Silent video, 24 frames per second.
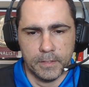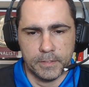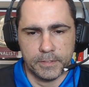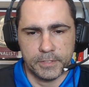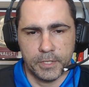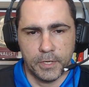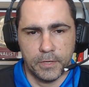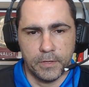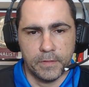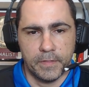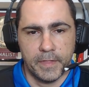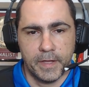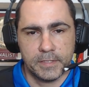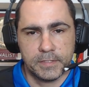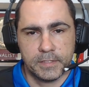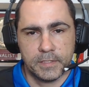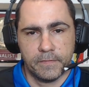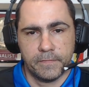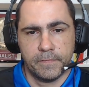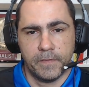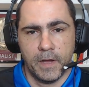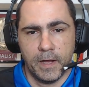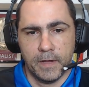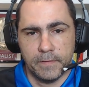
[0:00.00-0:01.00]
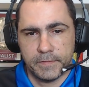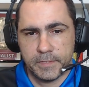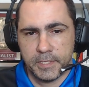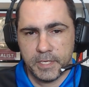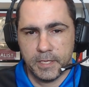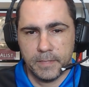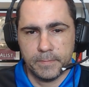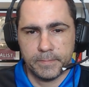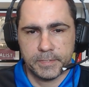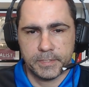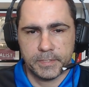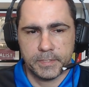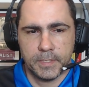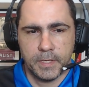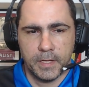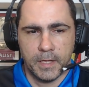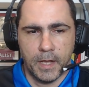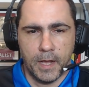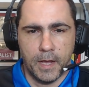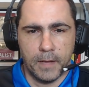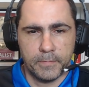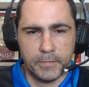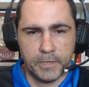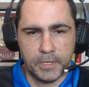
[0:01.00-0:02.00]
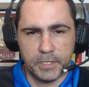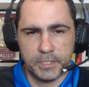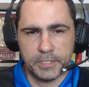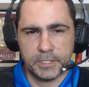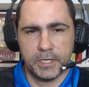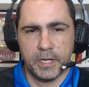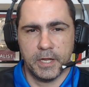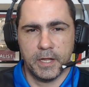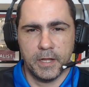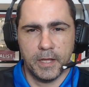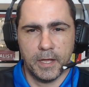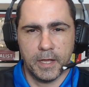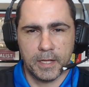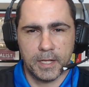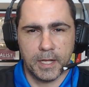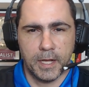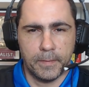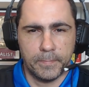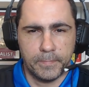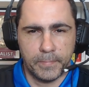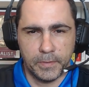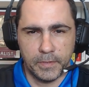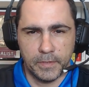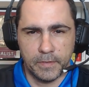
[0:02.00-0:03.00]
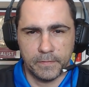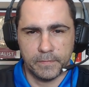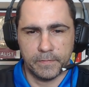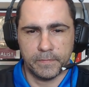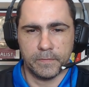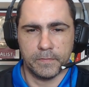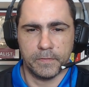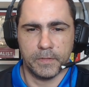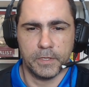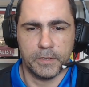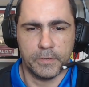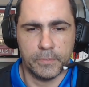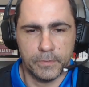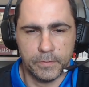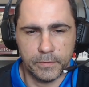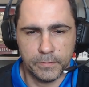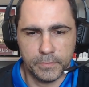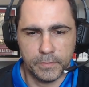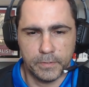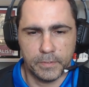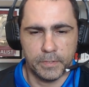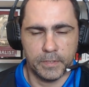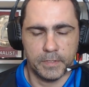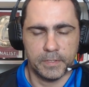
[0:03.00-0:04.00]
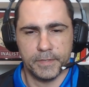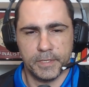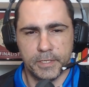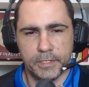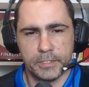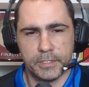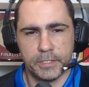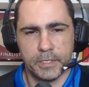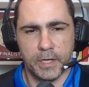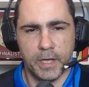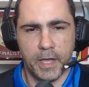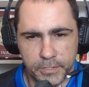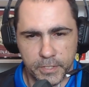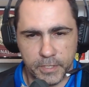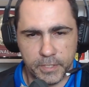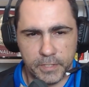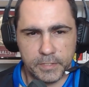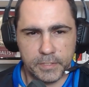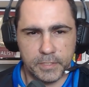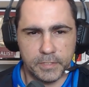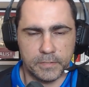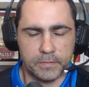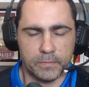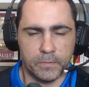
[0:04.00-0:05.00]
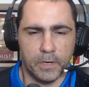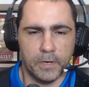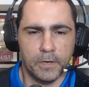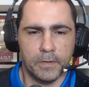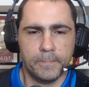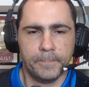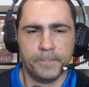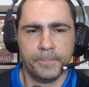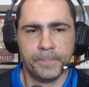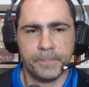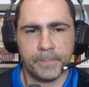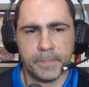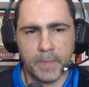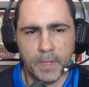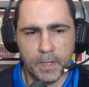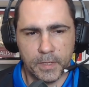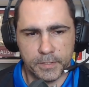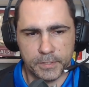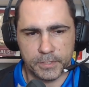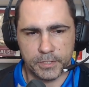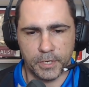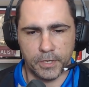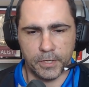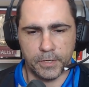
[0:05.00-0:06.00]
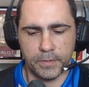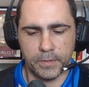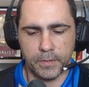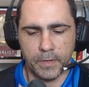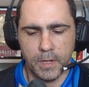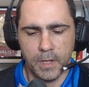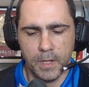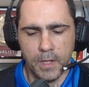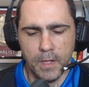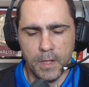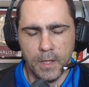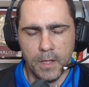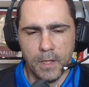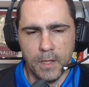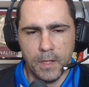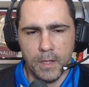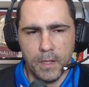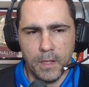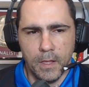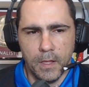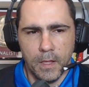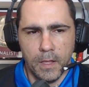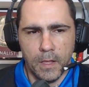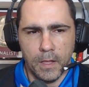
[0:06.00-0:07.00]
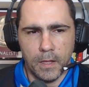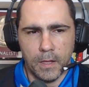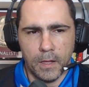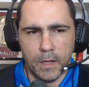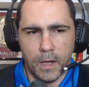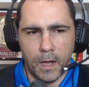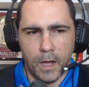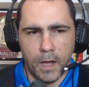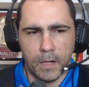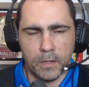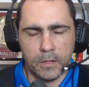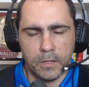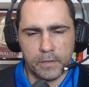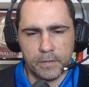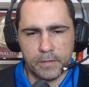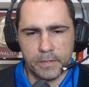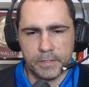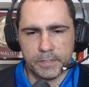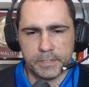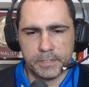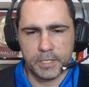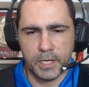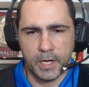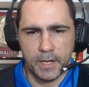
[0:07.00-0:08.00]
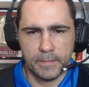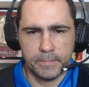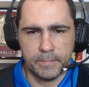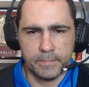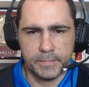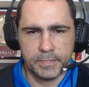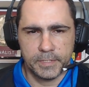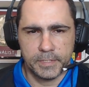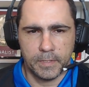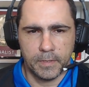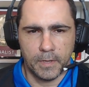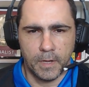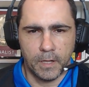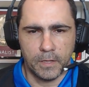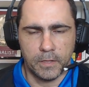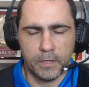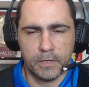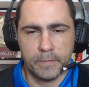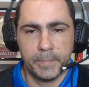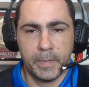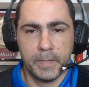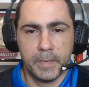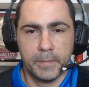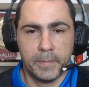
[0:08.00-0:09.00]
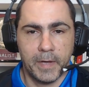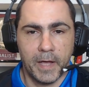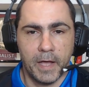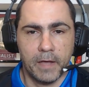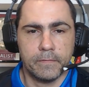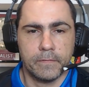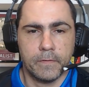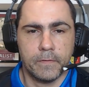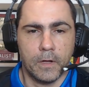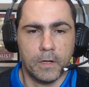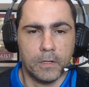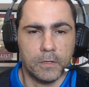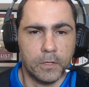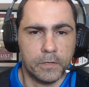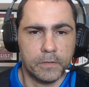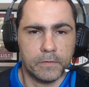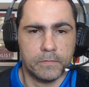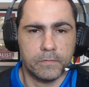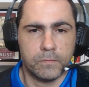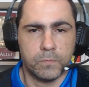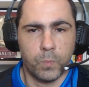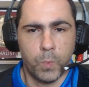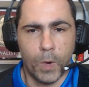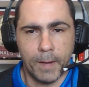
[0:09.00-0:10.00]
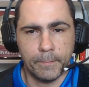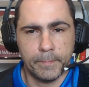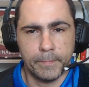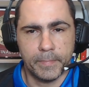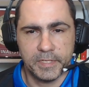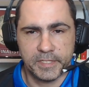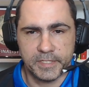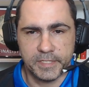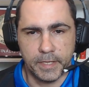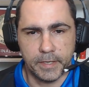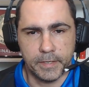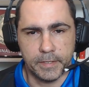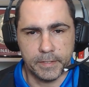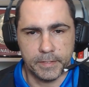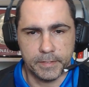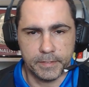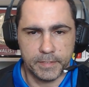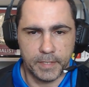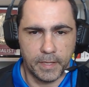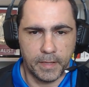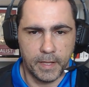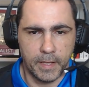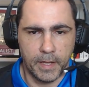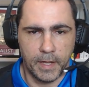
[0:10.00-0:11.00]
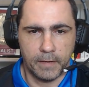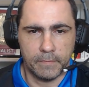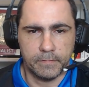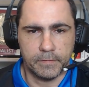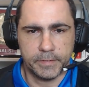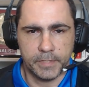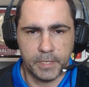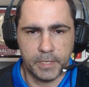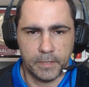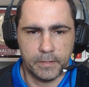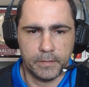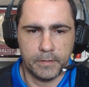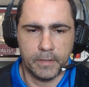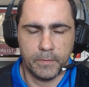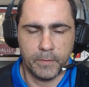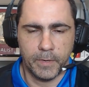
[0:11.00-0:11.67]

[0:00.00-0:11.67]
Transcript: So that's the 5 tips. I'm going to share a couple of little ninja tricks as well. So a lot of the times, a lot of people have a lot of 1%ers that they haven't done on